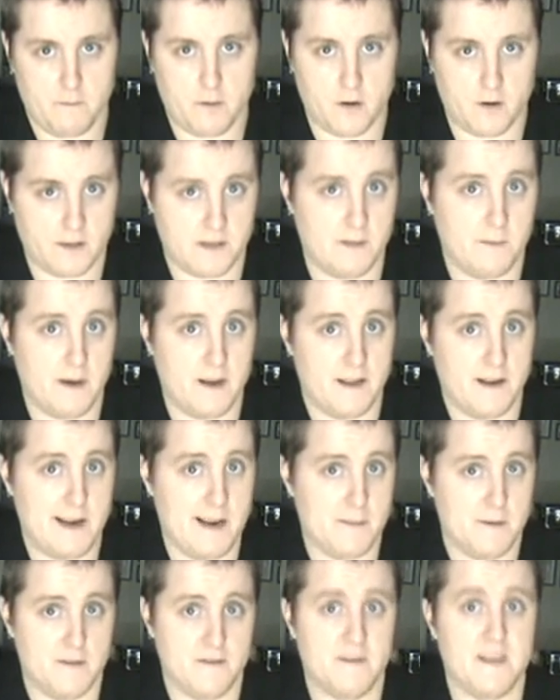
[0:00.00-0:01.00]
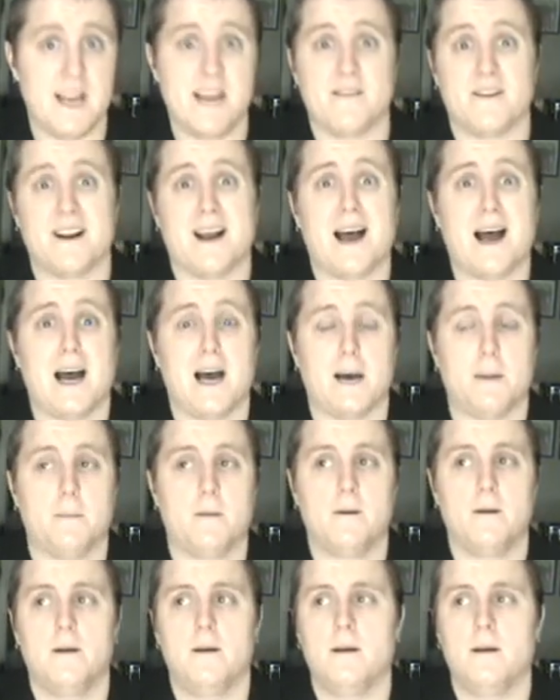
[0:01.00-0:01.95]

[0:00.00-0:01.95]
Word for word: person by the name of David Hopp,